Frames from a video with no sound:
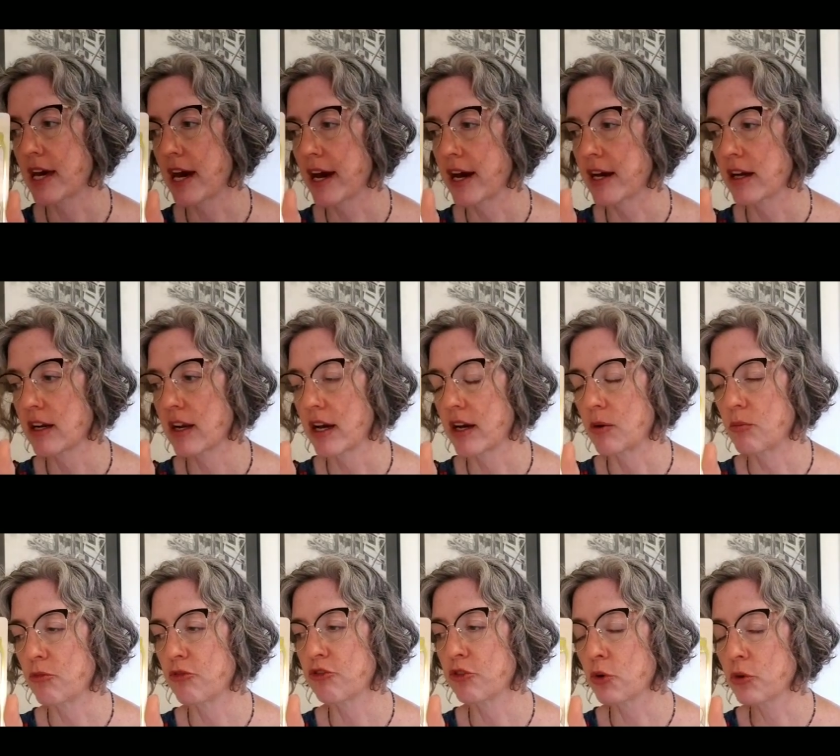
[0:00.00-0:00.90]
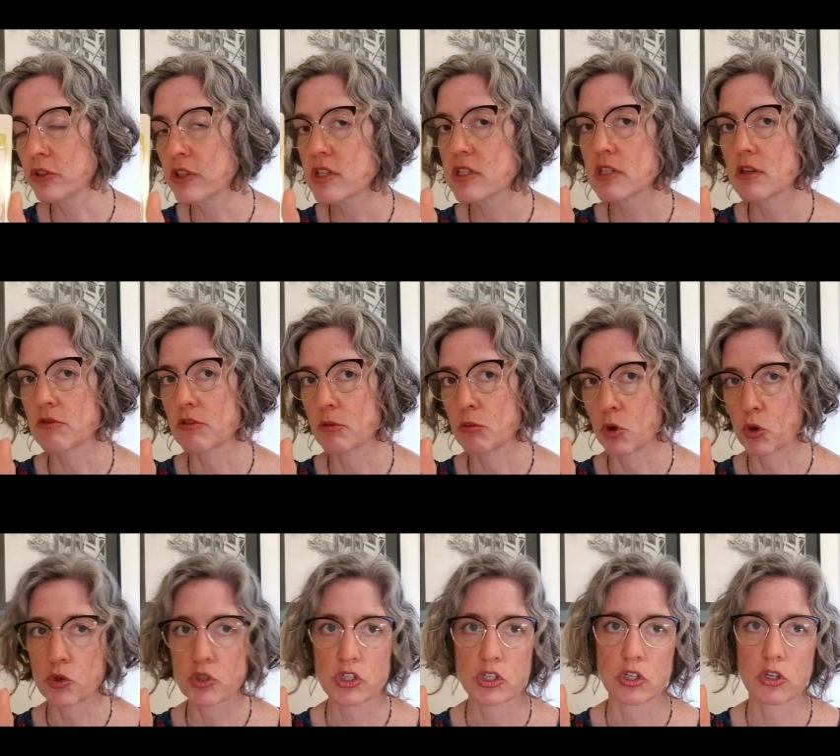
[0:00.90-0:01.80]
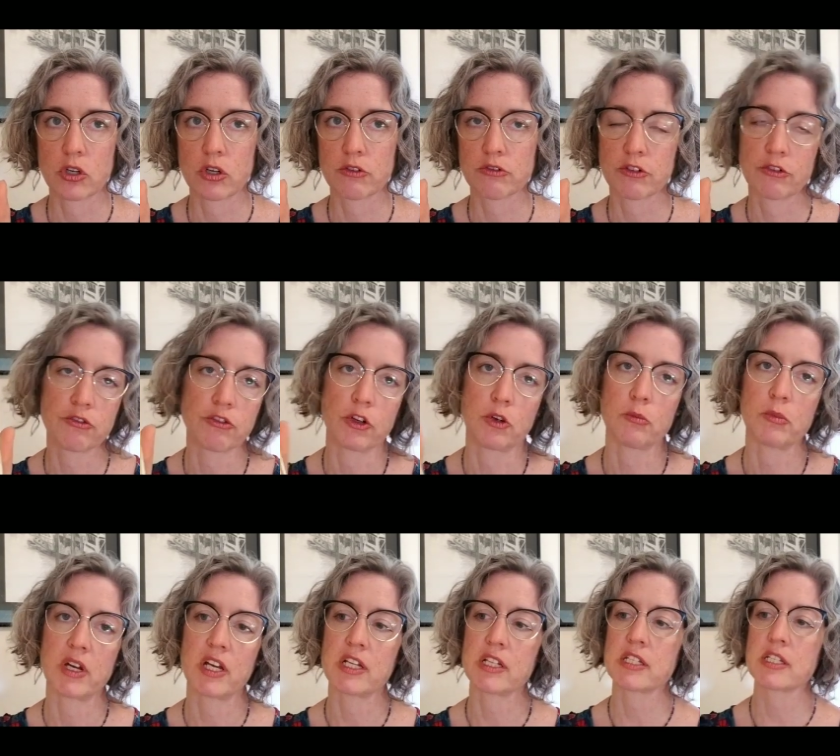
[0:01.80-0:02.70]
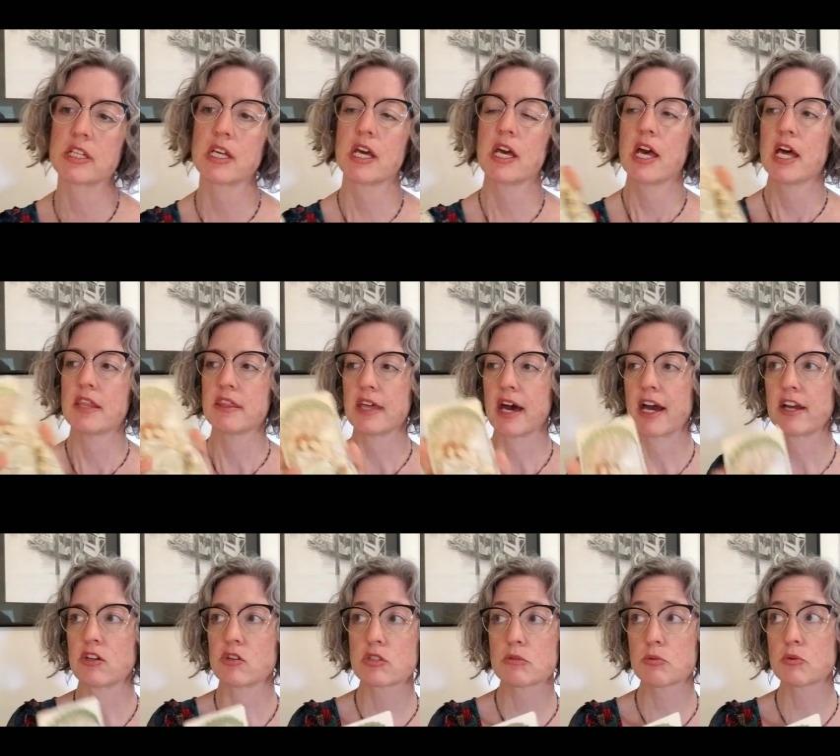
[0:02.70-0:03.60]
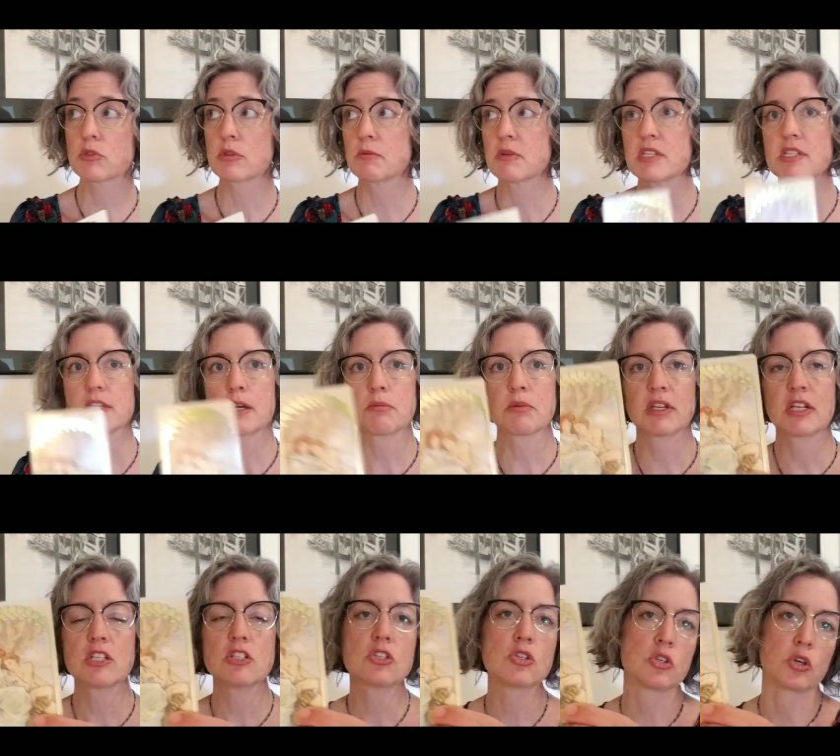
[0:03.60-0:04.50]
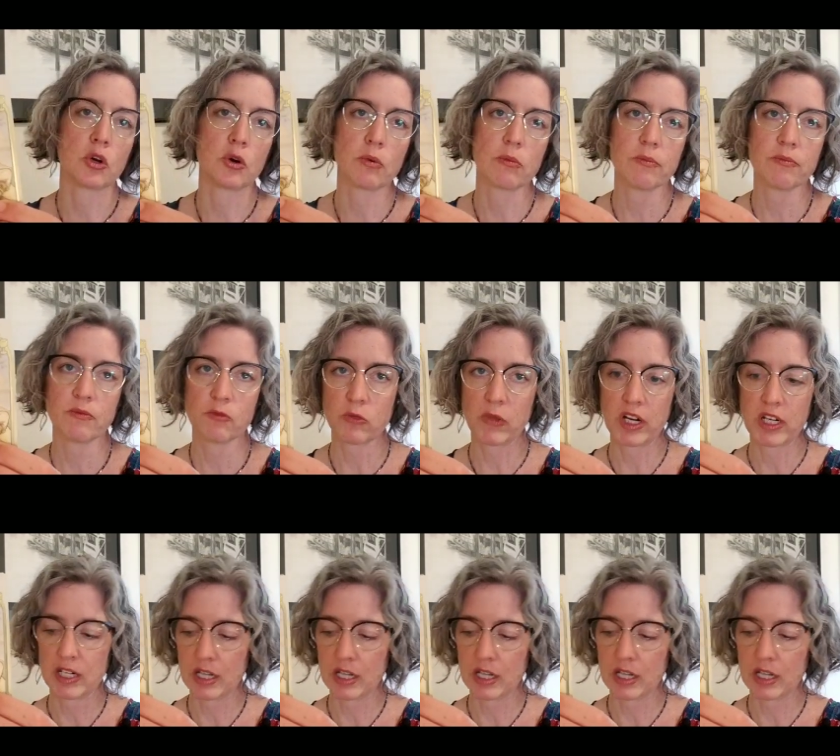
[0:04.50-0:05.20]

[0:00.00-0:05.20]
that um, fullness of emotional fulfillment that you're supposed to be stepping into right